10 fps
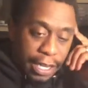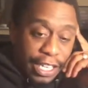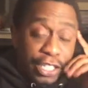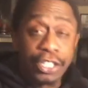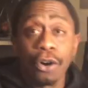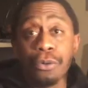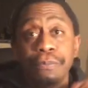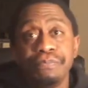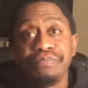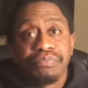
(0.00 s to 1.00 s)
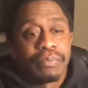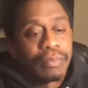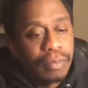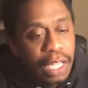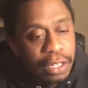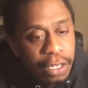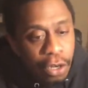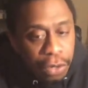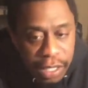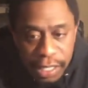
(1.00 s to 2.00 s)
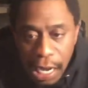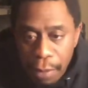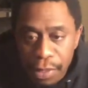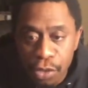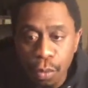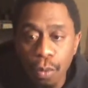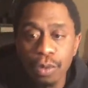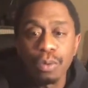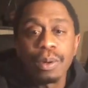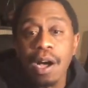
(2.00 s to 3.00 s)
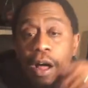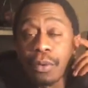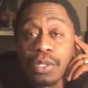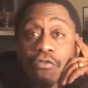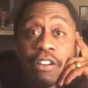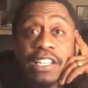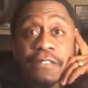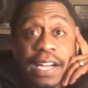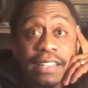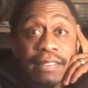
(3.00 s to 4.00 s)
So during this time, this is what we call it was a race fight.